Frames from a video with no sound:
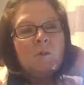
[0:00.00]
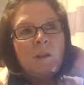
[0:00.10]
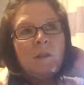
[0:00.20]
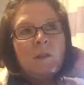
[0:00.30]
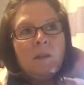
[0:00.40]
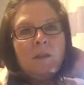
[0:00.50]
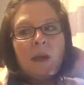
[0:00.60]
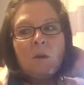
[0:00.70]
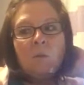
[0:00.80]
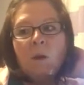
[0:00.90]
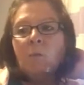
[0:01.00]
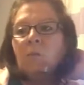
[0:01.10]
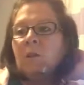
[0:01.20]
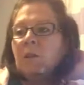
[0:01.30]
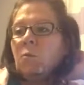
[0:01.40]
so I think that went
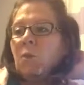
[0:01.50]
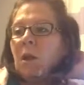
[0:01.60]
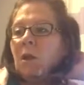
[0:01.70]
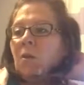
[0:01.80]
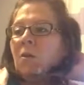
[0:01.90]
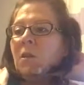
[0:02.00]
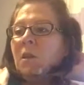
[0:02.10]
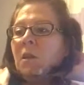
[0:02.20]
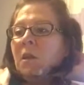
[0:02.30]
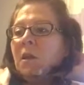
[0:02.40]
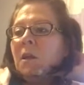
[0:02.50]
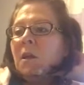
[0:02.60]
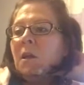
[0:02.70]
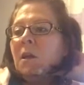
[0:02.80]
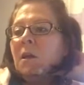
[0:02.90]
really well.
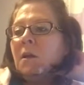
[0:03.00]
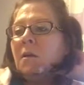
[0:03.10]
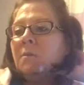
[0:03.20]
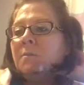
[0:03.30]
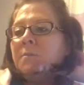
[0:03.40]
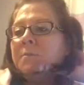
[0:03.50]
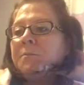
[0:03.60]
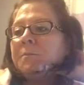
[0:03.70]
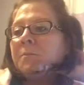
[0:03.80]
Um,